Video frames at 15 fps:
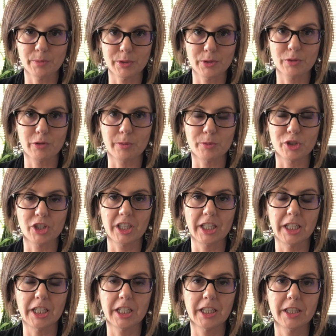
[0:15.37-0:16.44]
prescription and
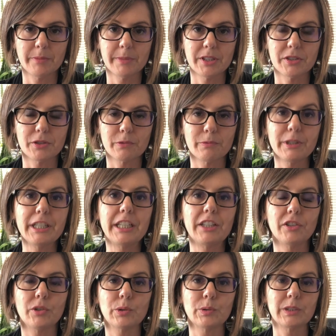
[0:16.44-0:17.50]
getting them into reading
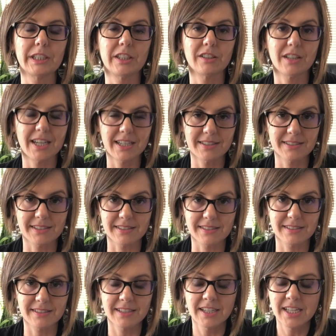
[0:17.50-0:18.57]
only
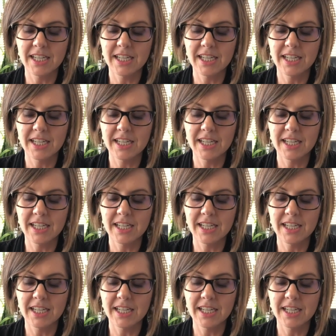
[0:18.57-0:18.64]
glasses